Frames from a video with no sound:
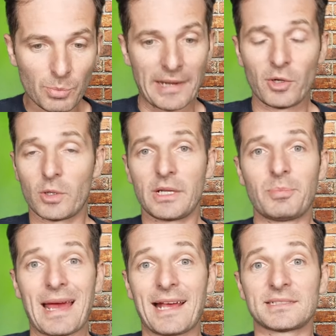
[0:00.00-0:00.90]
Priority
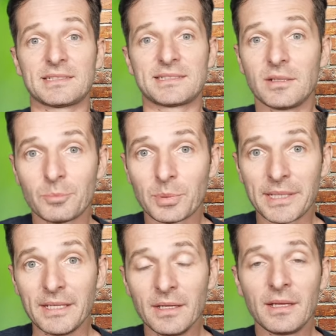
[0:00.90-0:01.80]
Pass
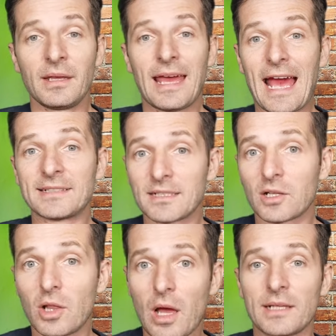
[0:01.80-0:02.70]
simply has a
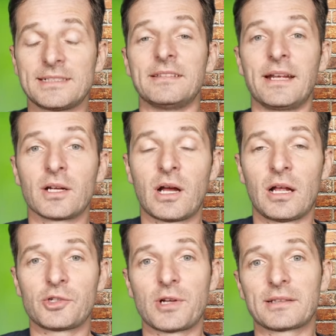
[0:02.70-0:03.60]
clause in their
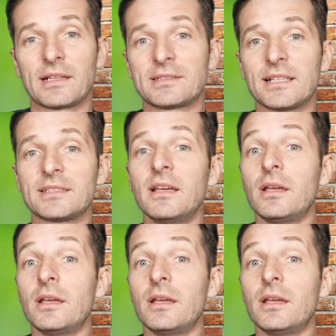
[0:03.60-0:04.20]
contract that says